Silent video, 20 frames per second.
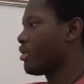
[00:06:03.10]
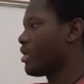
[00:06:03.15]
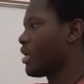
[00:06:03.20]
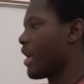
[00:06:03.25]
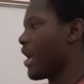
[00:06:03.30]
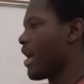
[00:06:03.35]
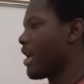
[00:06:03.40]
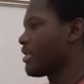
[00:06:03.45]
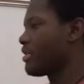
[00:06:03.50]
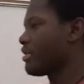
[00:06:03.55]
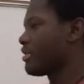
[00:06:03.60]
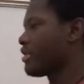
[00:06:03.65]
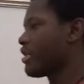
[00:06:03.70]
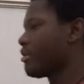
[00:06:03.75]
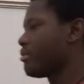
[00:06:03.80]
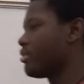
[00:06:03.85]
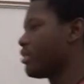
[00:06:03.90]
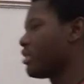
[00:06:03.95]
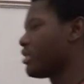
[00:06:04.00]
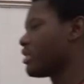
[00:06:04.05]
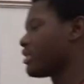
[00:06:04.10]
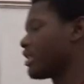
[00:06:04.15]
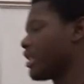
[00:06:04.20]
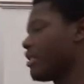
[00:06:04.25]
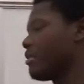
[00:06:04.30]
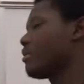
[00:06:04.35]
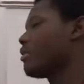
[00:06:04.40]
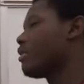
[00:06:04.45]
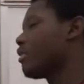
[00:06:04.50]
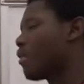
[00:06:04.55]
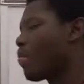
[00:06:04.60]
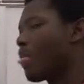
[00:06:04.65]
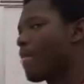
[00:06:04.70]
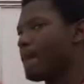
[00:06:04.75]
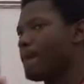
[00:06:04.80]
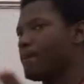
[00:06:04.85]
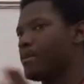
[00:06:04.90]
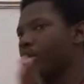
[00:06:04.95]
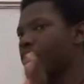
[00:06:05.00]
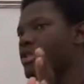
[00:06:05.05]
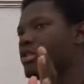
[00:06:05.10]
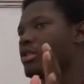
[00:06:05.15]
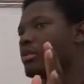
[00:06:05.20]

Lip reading: pre-computed hashes that are put in a table,